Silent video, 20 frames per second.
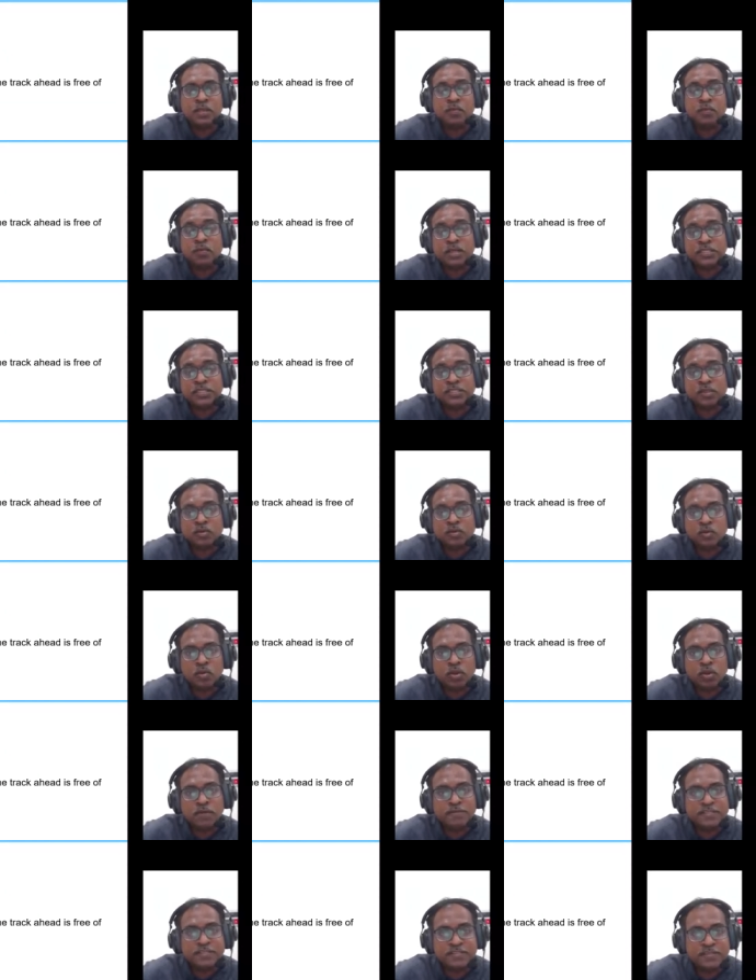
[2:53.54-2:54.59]
Now, what is the
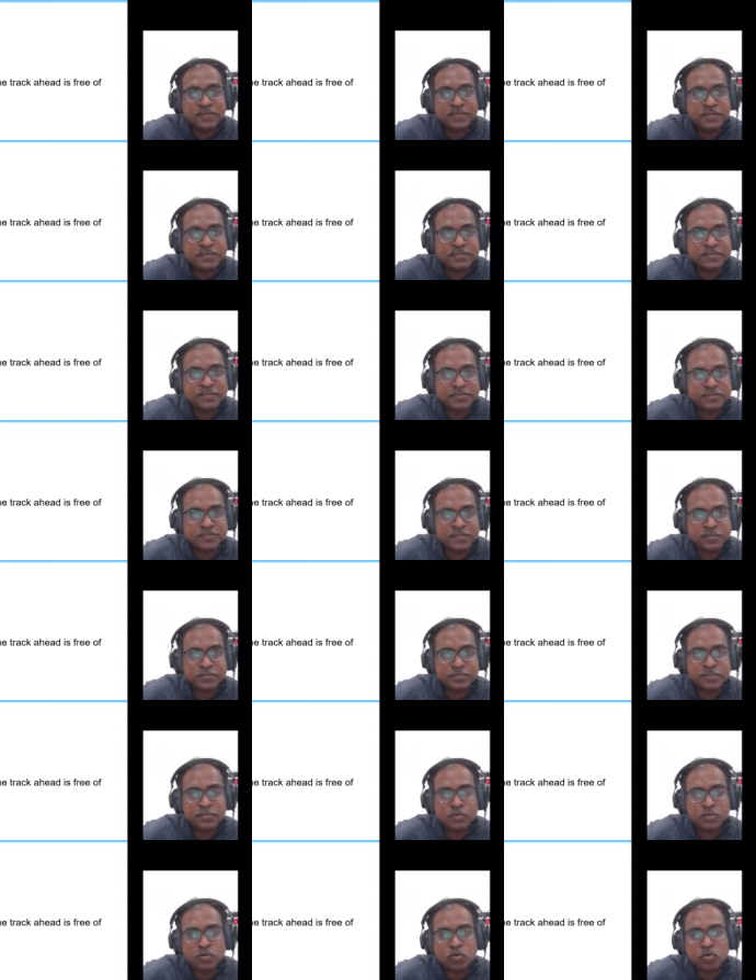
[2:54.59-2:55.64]
role of the signaling system?
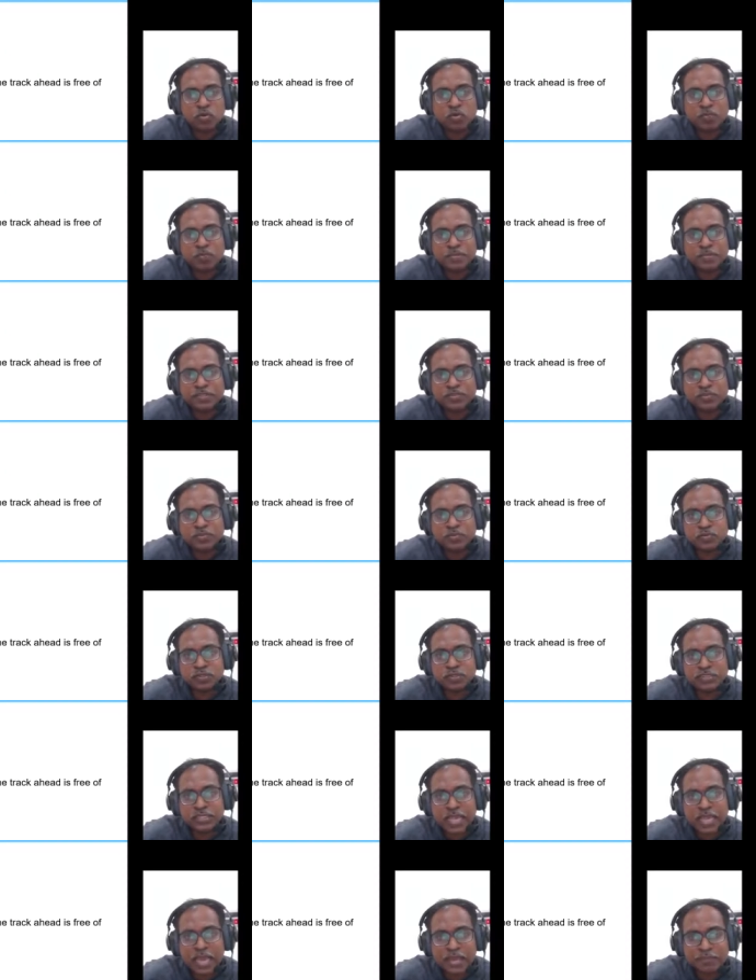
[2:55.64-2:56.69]
The scope is to
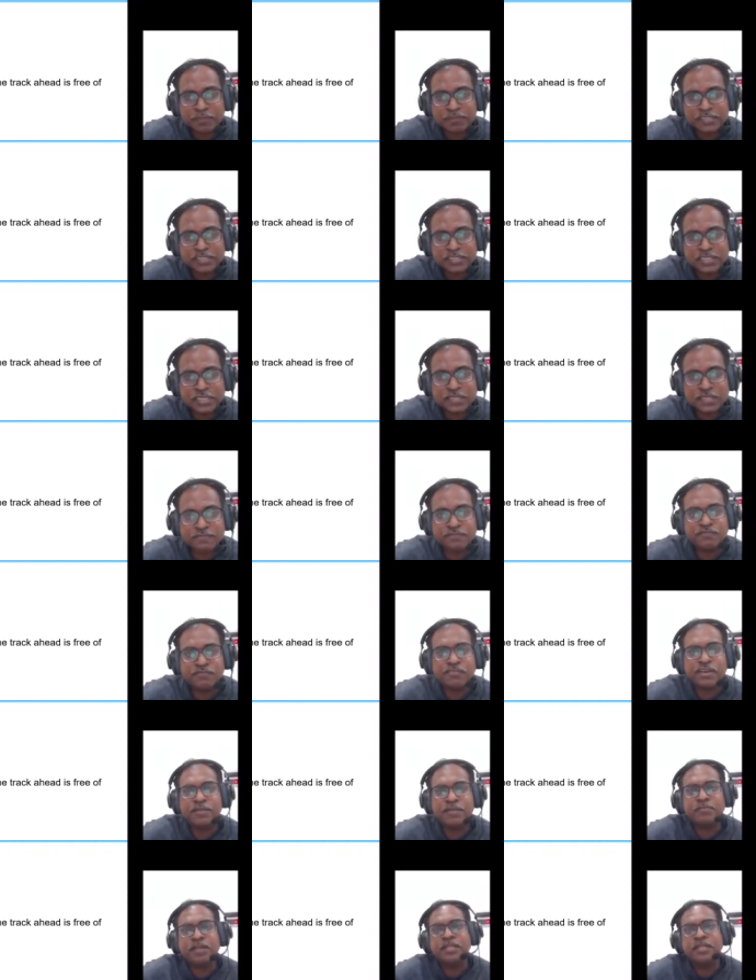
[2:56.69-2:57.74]
have safe
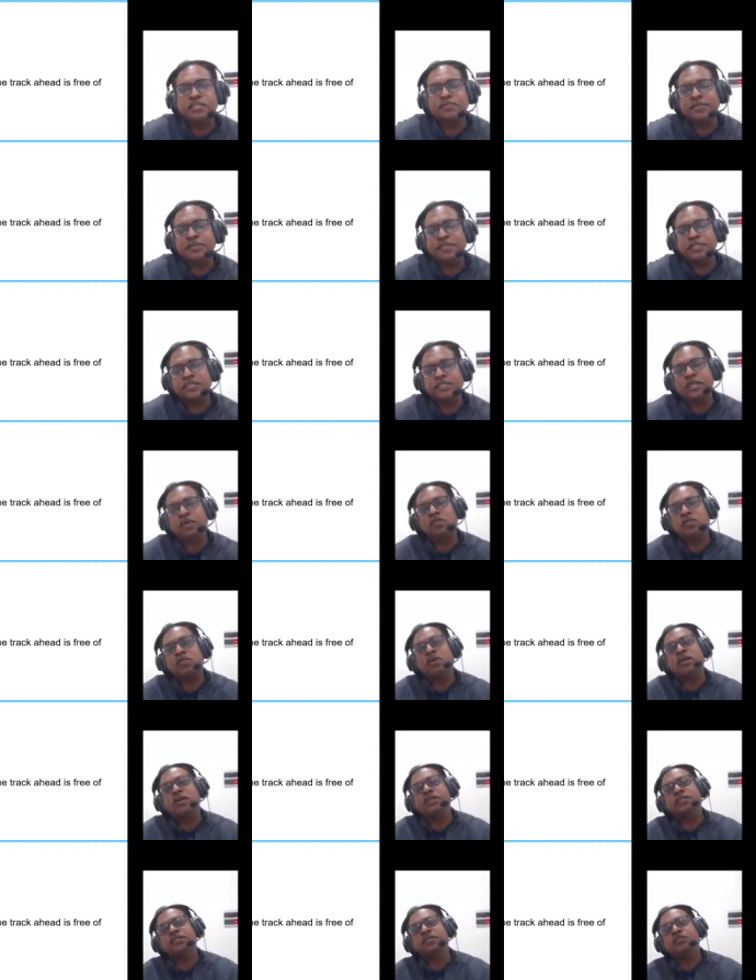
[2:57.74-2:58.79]
train management,
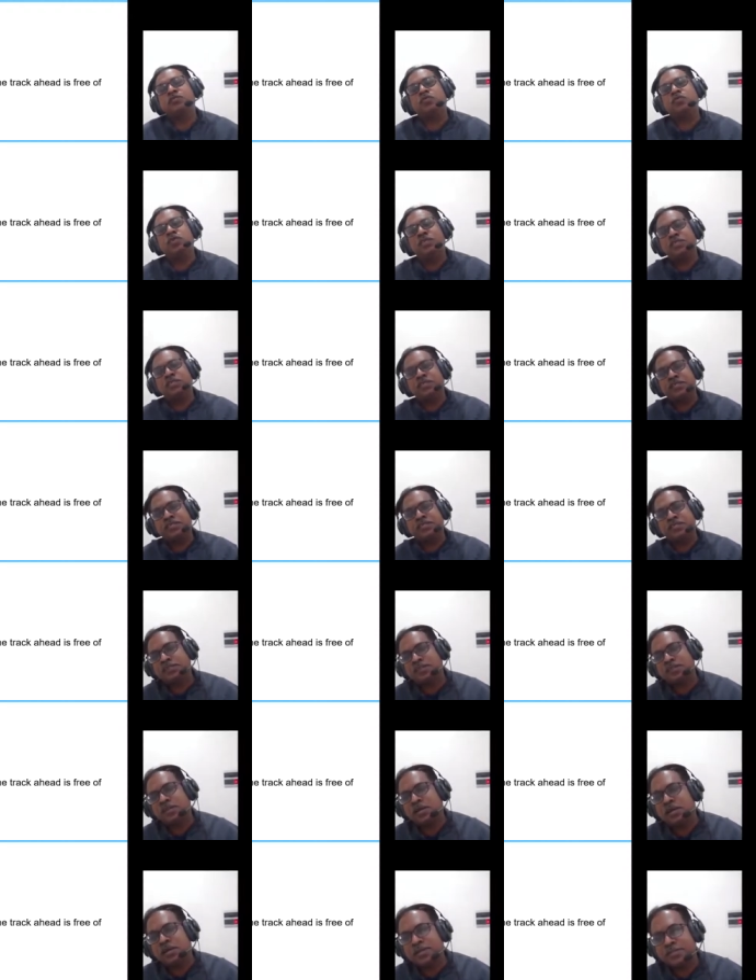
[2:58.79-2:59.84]
avoid collisions
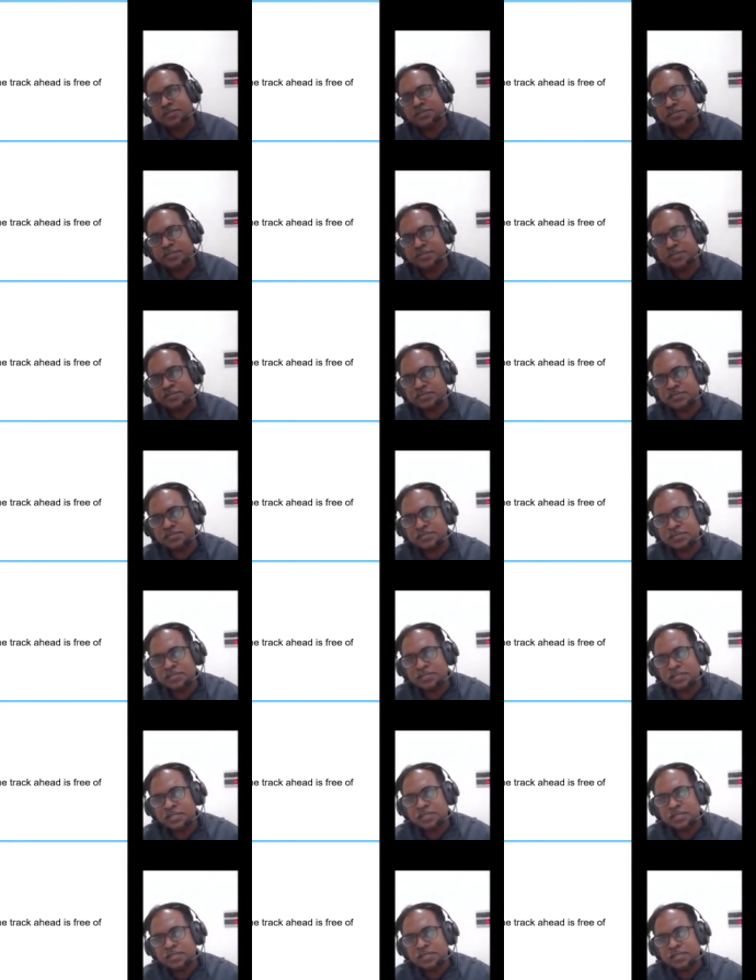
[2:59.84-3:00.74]
or accidents.